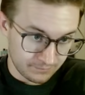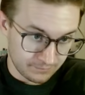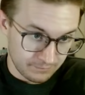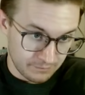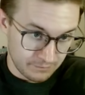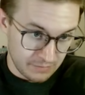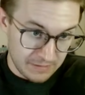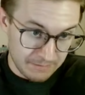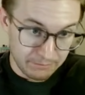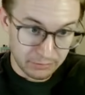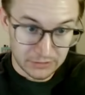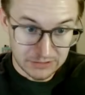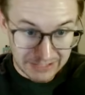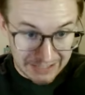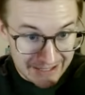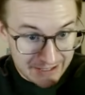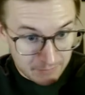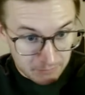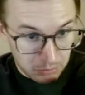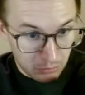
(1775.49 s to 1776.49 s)
be
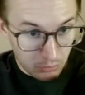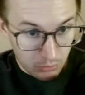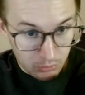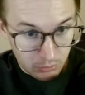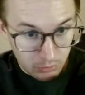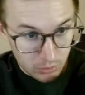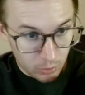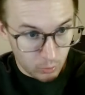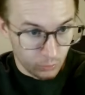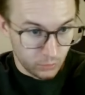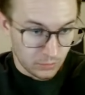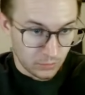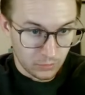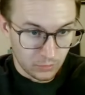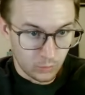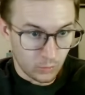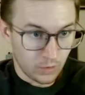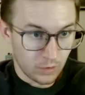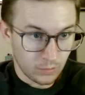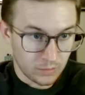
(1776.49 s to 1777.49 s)
playable,
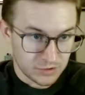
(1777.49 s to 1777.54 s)
quote-unquote,